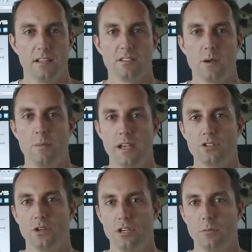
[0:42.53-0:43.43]
so make
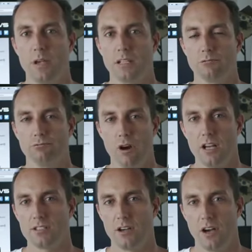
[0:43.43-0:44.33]
sure you pick the
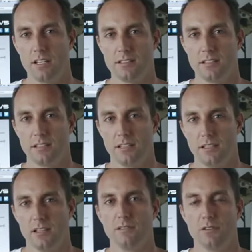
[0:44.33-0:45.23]
right size
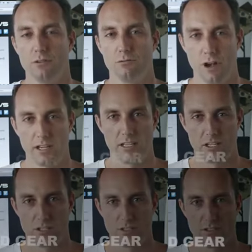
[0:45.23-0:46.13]
for the right
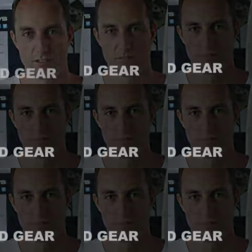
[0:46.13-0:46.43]
conditions.